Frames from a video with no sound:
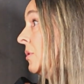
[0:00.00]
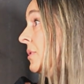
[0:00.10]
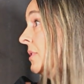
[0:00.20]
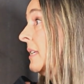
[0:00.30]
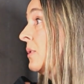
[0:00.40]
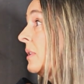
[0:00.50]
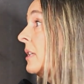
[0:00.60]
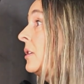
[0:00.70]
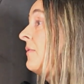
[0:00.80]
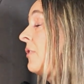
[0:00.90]
So that's really
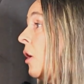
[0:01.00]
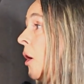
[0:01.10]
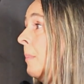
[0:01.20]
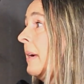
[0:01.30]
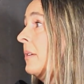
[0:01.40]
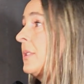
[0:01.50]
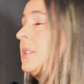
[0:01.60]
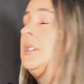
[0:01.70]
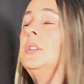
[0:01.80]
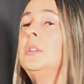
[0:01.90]
good for all parents to
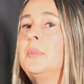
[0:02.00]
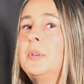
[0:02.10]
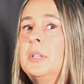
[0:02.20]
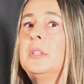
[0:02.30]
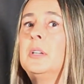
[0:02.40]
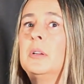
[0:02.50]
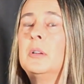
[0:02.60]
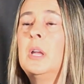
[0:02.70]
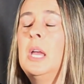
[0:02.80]
do, to put their